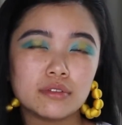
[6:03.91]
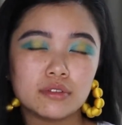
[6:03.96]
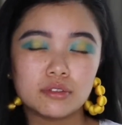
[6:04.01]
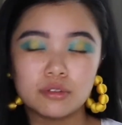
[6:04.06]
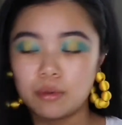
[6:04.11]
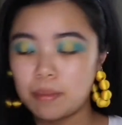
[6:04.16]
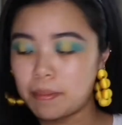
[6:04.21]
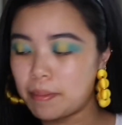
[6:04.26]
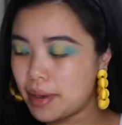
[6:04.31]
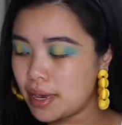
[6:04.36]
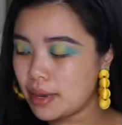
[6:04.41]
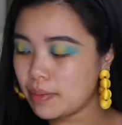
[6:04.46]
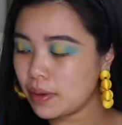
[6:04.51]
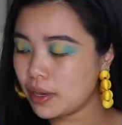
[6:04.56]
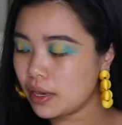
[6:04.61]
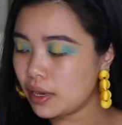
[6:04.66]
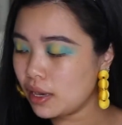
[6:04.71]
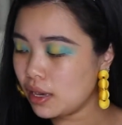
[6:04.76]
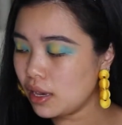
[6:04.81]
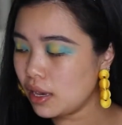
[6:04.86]
So
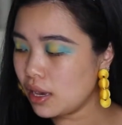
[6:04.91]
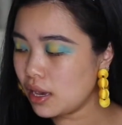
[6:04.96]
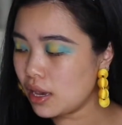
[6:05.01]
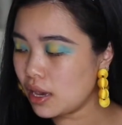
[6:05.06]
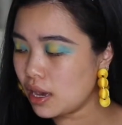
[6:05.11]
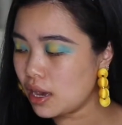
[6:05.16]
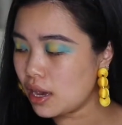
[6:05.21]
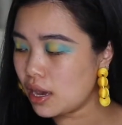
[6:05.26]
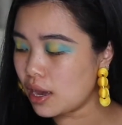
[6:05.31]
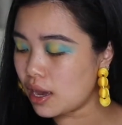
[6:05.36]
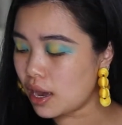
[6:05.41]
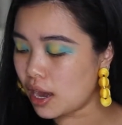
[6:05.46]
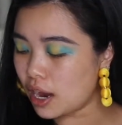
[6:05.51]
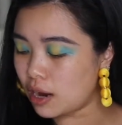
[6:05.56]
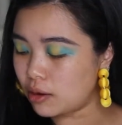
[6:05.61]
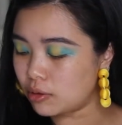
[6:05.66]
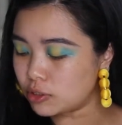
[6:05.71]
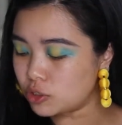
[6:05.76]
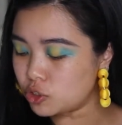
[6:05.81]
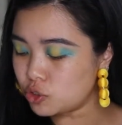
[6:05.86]
maybe I
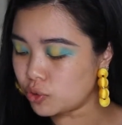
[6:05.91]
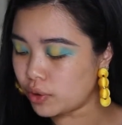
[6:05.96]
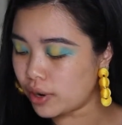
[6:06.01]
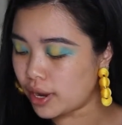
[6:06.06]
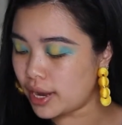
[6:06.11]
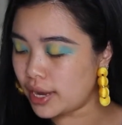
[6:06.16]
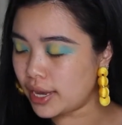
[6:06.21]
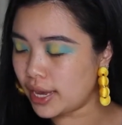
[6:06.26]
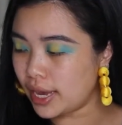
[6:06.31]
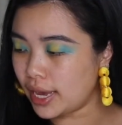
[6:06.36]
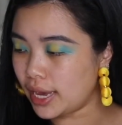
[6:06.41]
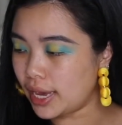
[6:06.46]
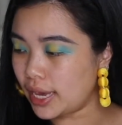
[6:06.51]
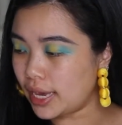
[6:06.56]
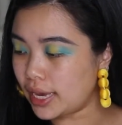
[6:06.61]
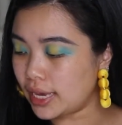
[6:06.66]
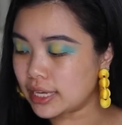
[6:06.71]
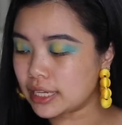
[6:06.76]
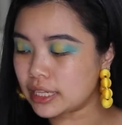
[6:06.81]
will try a